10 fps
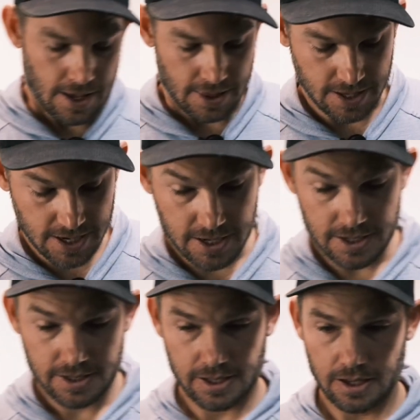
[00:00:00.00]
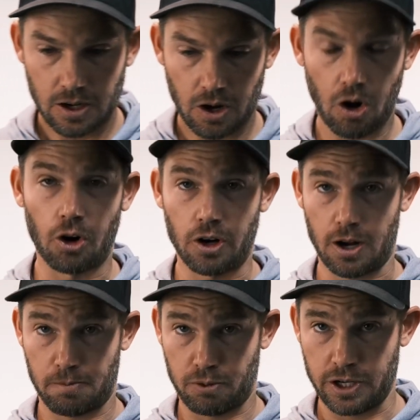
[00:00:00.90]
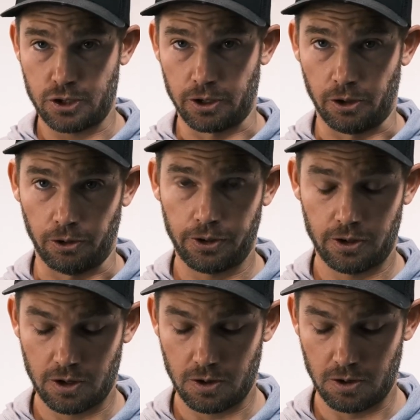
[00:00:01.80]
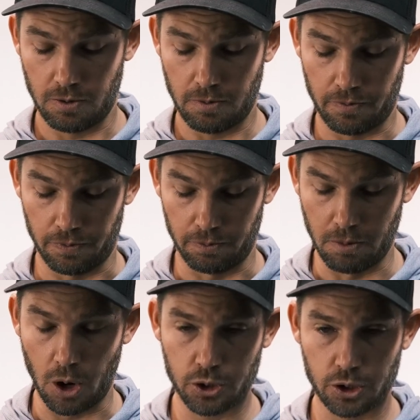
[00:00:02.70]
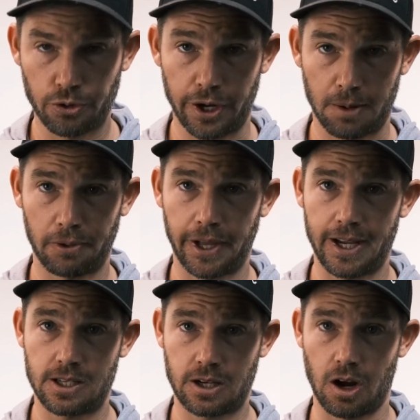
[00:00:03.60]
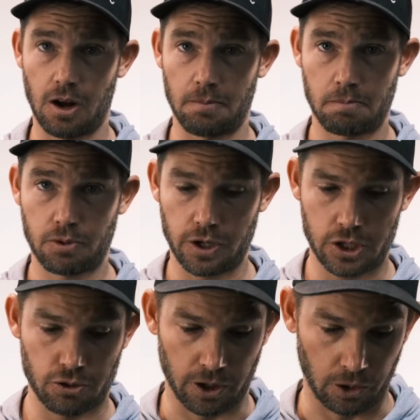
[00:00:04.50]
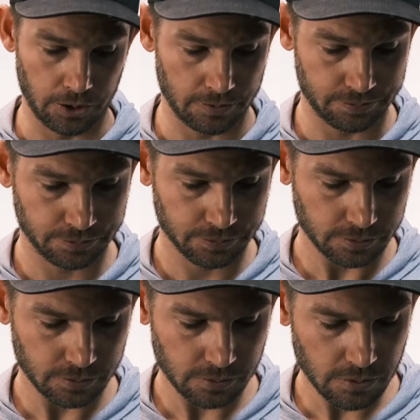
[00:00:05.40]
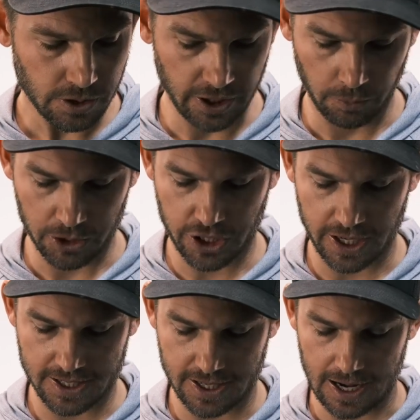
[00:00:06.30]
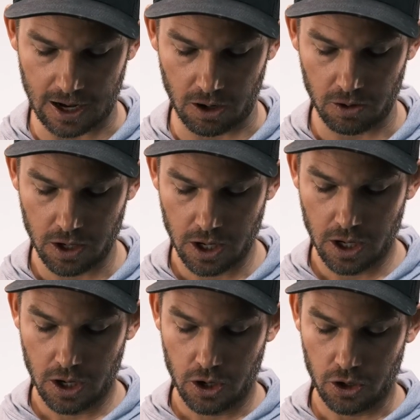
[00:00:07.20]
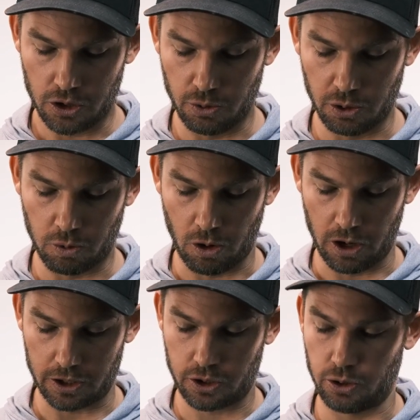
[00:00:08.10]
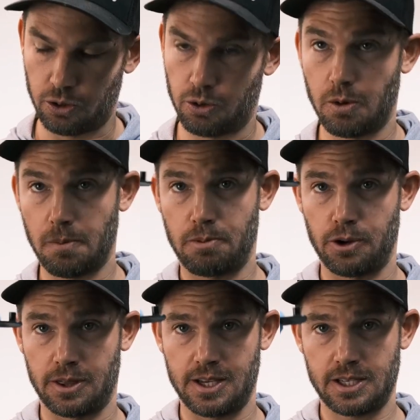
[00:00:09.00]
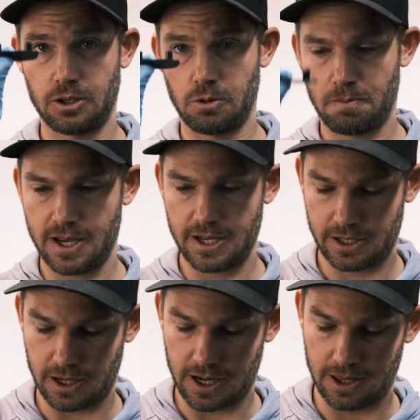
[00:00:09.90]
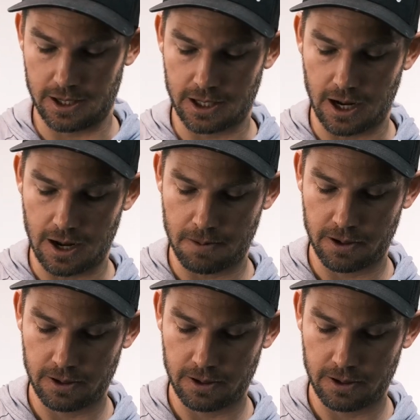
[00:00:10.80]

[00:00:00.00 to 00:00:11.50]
These are not pre-drilled. Most neritic blades come pre-drilled, in which case now you would want to put this little piece in the top,